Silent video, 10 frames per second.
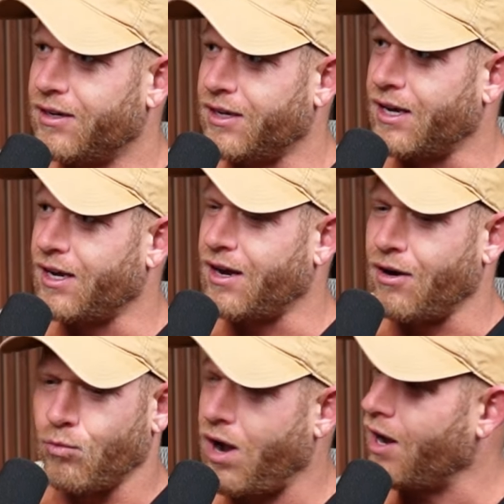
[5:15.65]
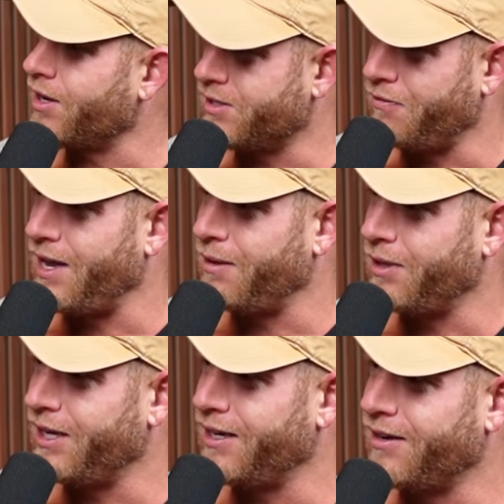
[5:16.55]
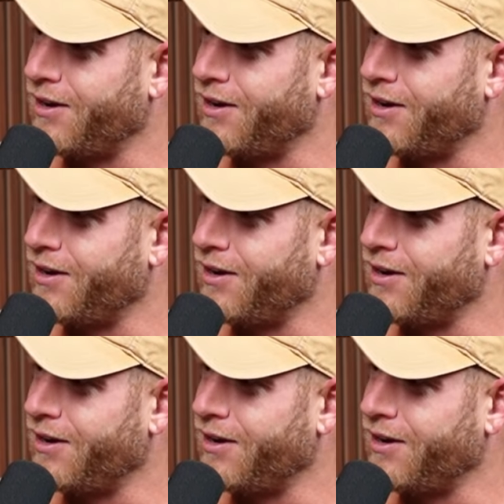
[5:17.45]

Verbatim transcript: Uh, our walk as a family